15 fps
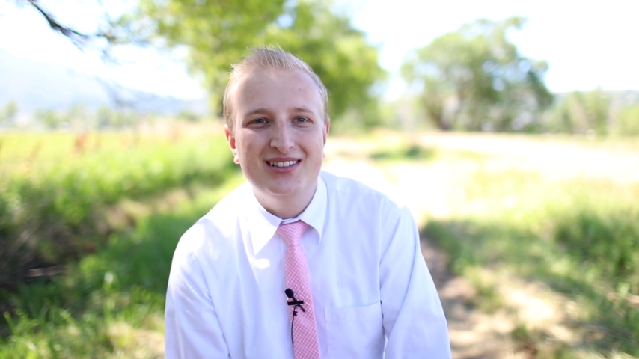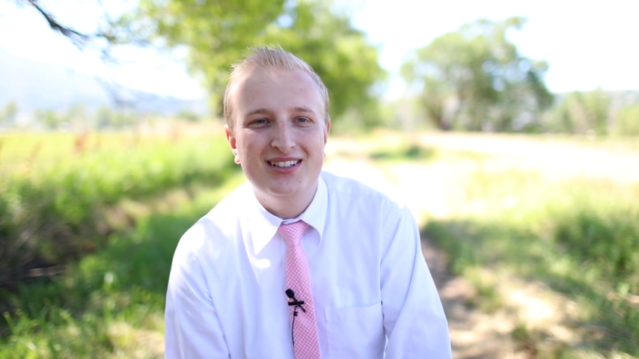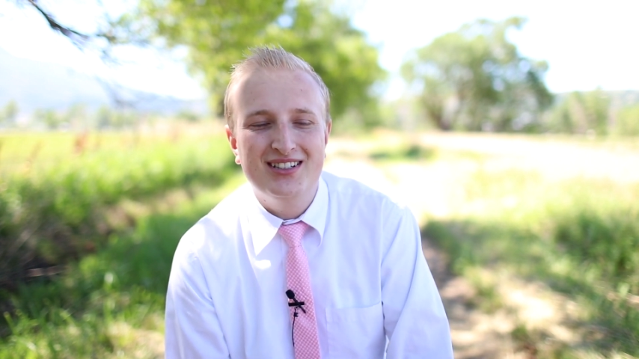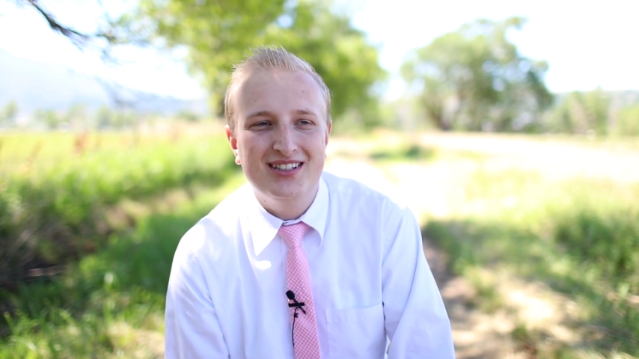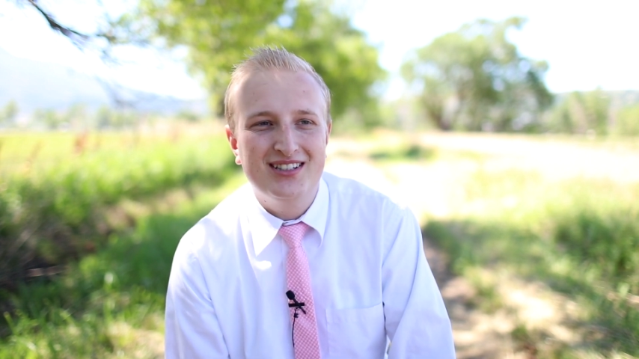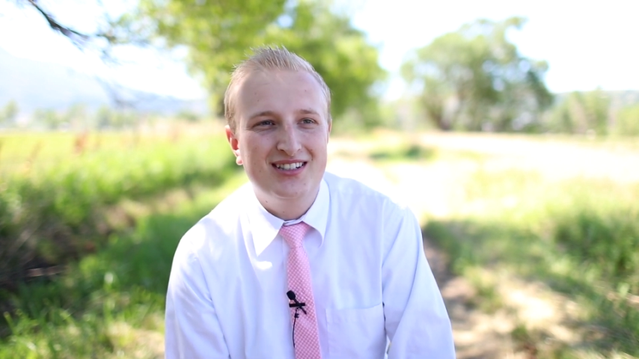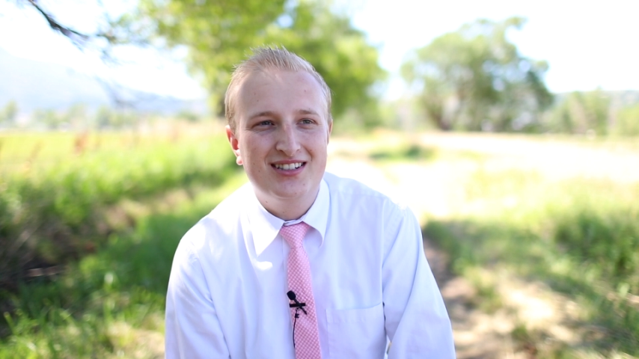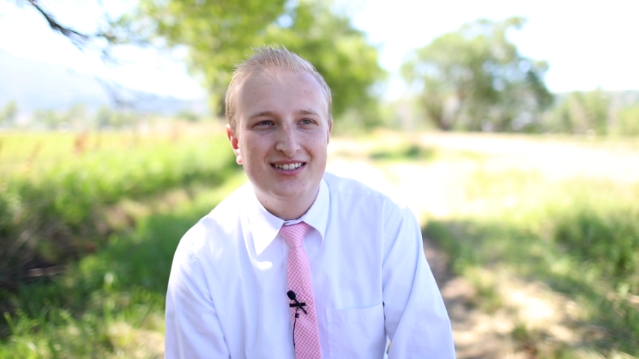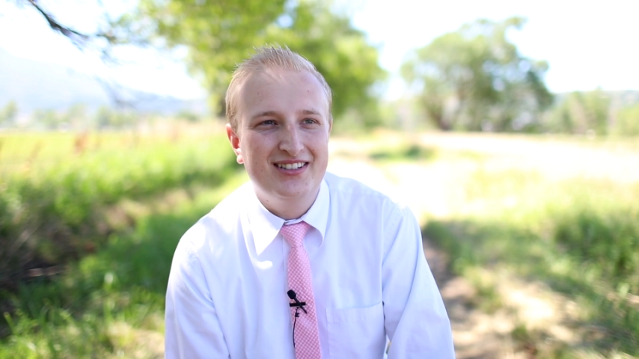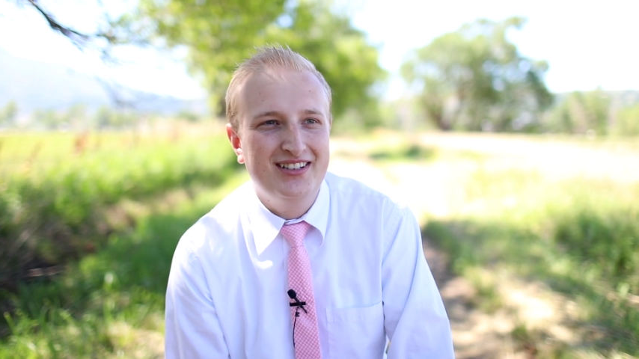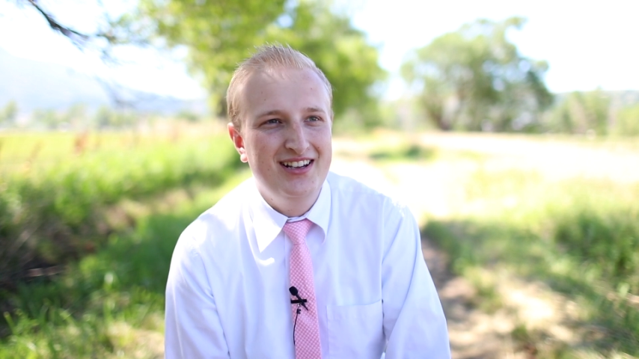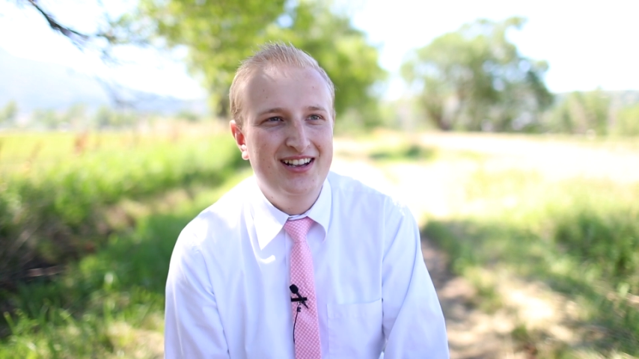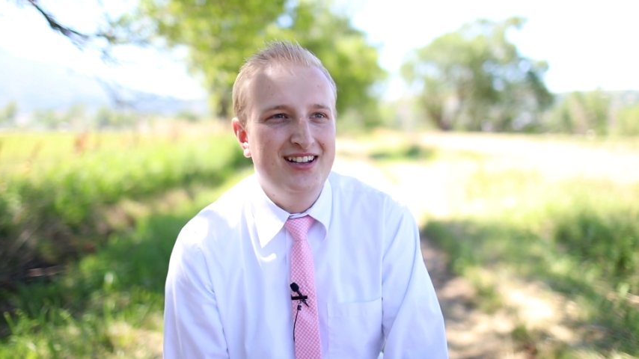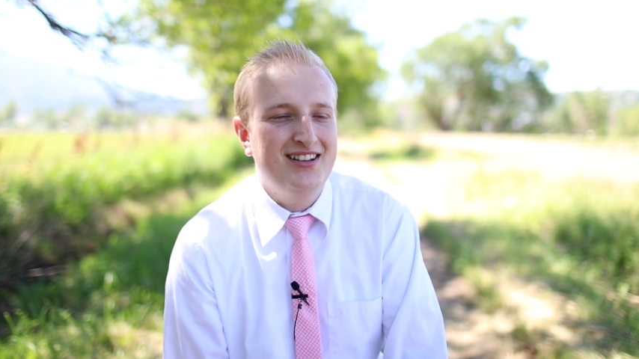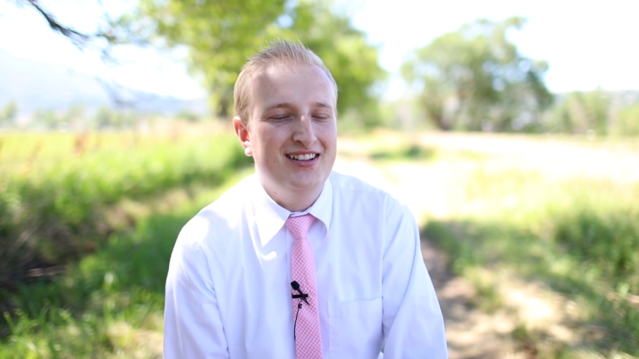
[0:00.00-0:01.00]
It's just
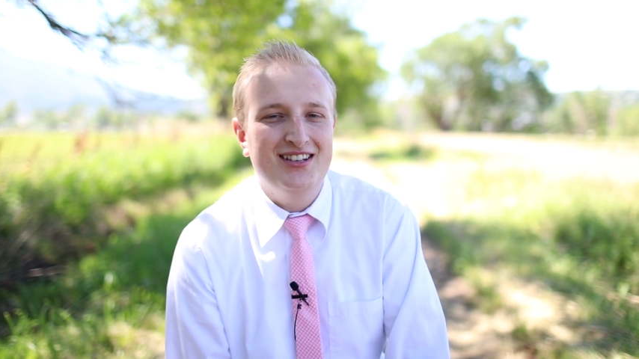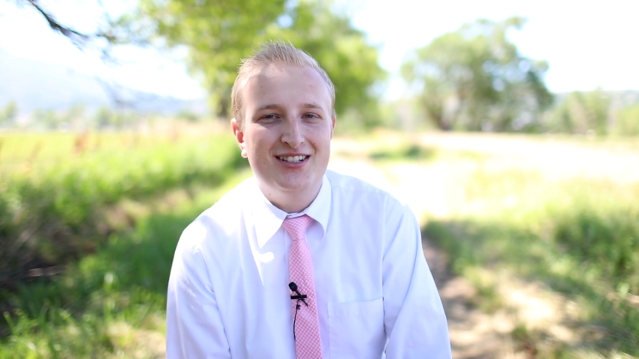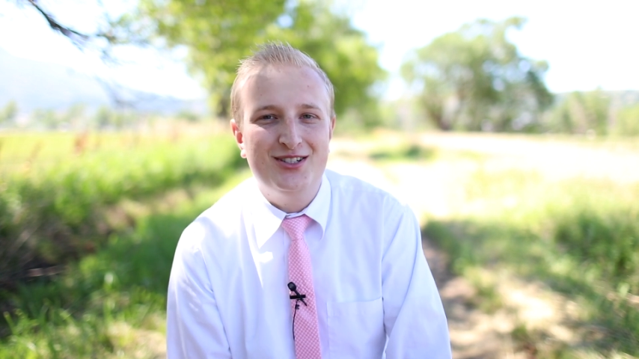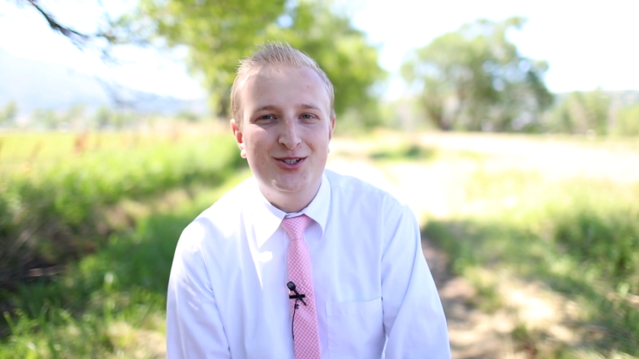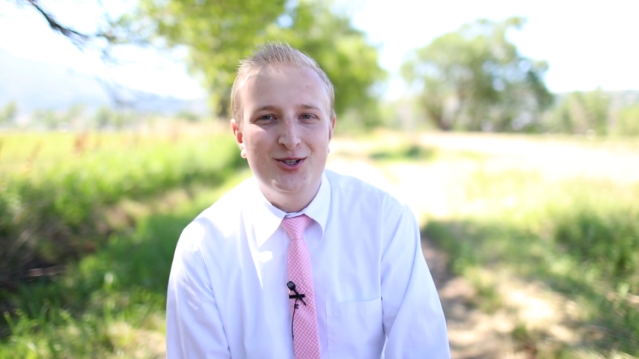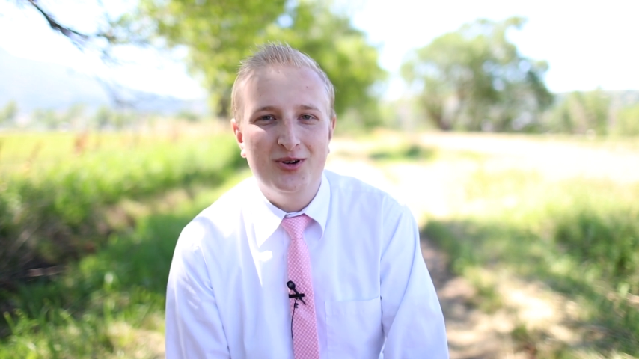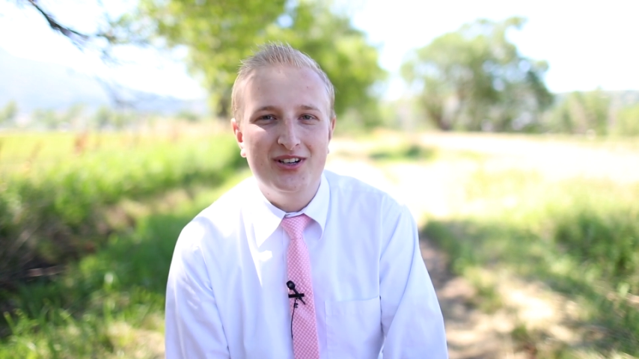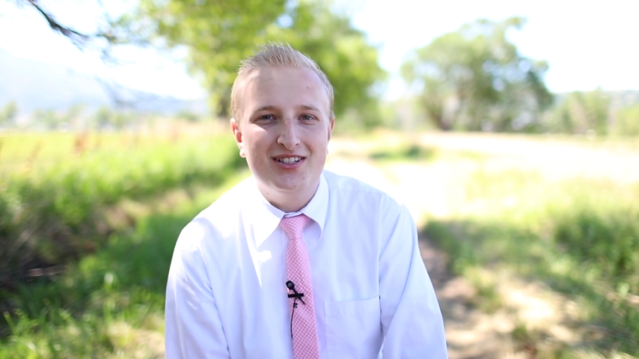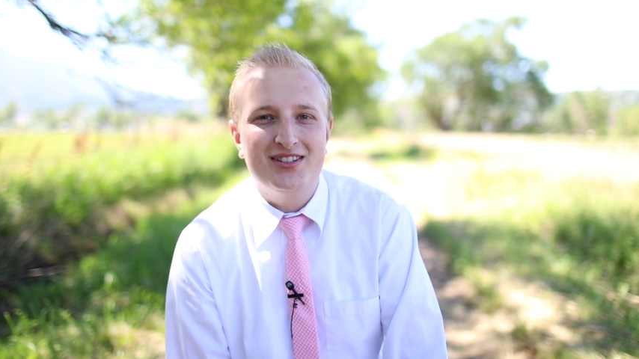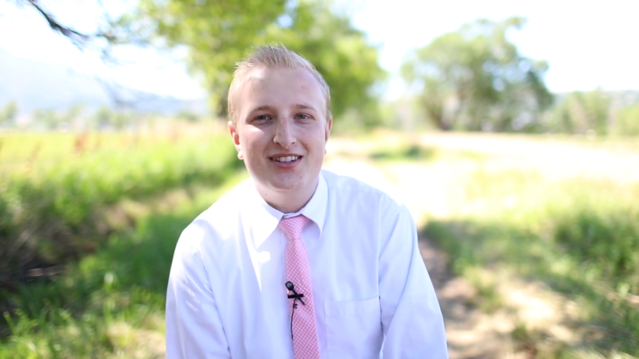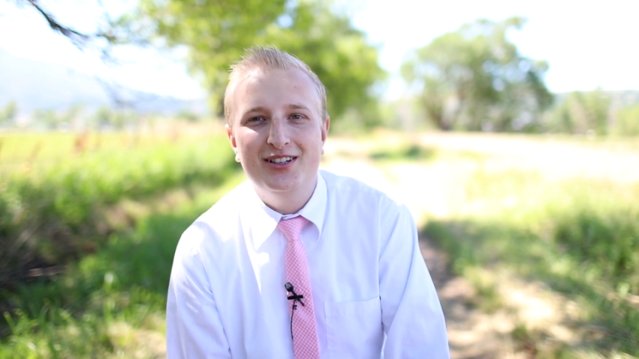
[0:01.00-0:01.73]
this joyous